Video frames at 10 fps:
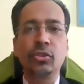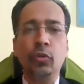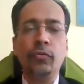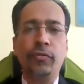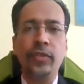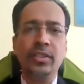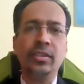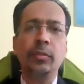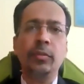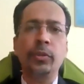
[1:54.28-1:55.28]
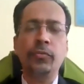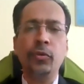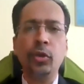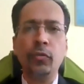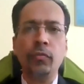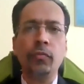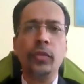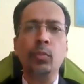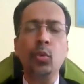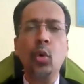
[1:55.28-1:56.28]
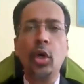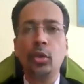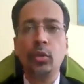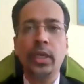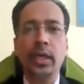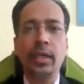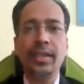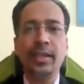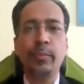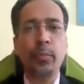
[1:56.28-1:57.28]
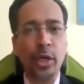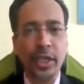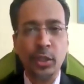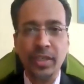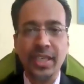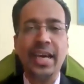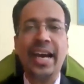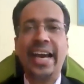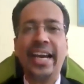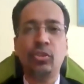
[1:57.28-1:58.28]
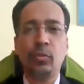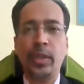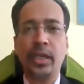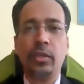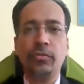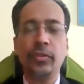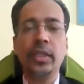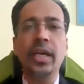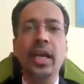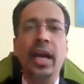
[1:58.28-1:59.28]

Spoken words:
So first, before we move on to the productivity hacks part of it,